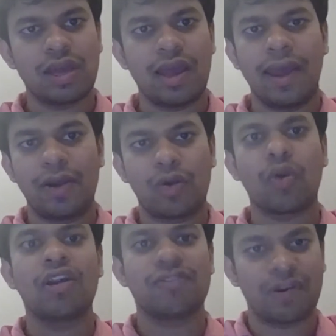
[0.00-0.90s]

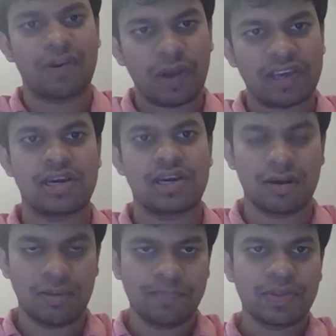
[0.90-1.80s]
enroll for vocational
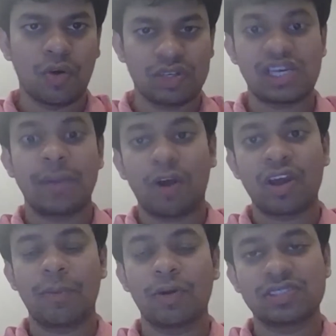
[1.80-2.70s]
courses. I'm
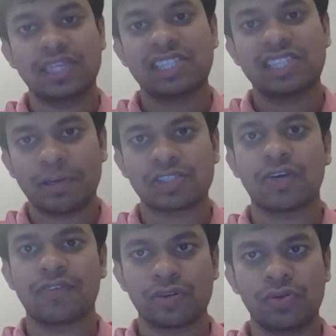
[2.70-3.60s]
talking about 60% of
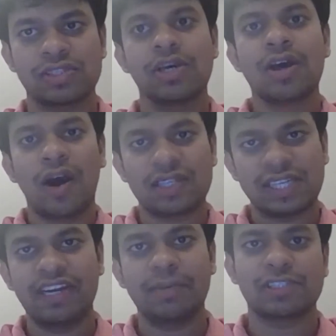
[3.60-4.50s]
the schools or
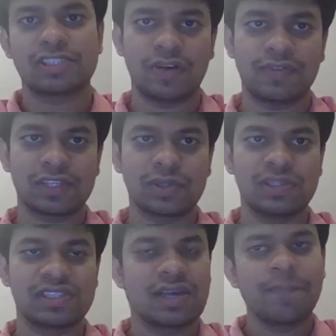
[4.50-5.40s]
70% of the
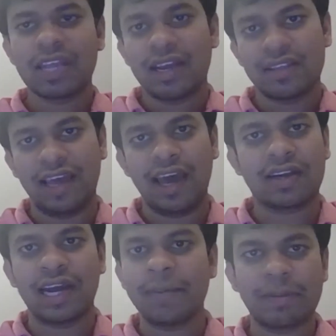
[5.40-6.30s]
schools. Their
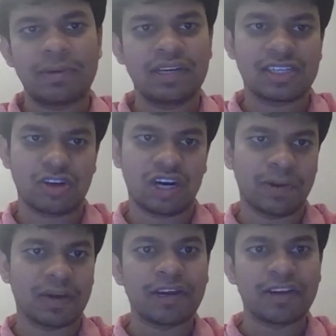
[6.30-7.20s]
timetable does not
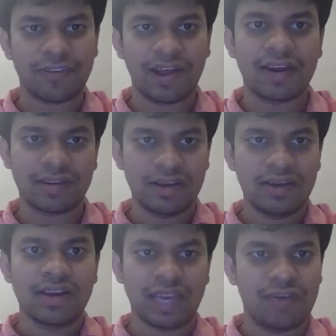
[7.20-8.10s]
permit for that.
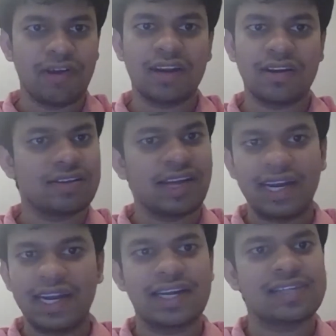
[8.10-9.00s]
Given the
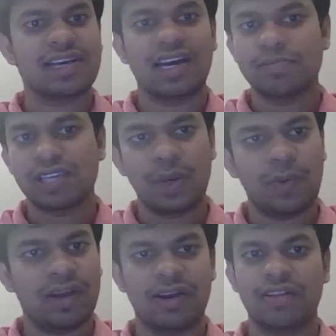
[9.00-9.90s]
NEET exams, given